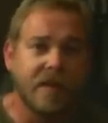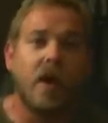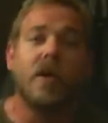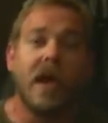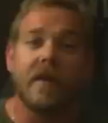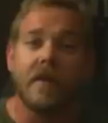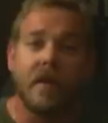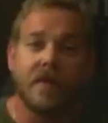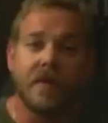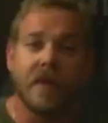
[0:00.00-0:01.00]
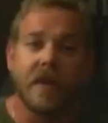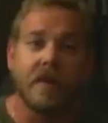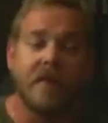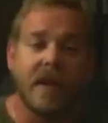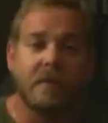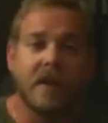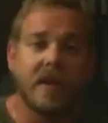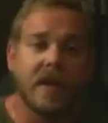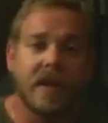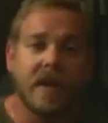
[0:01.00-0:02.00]
Oh yeah, also the
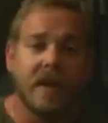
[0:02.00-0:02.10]
availability.